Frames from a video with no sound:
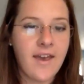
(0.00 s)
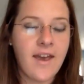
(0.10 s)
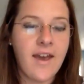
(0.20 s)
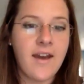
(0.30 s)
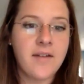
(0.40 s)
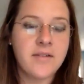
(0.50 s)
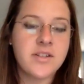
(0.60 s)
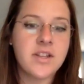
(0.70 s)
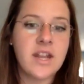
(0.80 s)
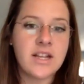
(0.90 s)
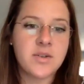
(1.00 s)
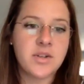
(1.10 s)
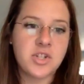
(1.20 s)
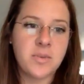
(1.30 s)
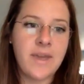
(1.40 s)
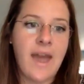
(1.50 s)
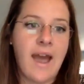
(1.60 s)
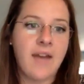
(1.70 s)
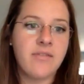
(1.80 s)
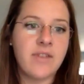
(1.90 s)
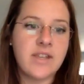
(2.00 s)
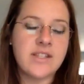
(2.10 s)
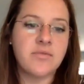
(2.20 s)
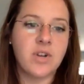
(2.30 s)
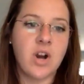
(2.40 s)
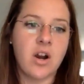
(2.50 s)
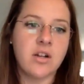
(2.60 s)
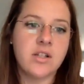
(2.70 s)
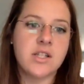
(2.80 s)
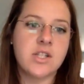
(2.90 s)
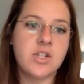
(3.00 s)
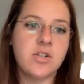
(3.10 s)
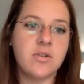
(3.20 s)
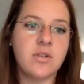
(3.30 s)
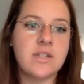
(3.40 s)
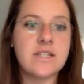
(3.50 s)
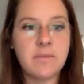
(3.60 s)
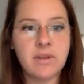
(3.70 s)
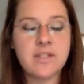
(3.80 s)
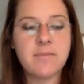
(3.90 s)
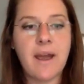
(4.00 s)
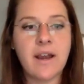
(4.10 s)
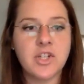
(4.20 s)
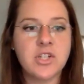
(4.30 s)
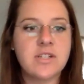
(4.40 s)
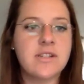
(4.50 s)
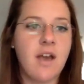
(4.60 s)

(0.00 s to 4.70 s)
So the next question we have is in regards to the stimulus packages.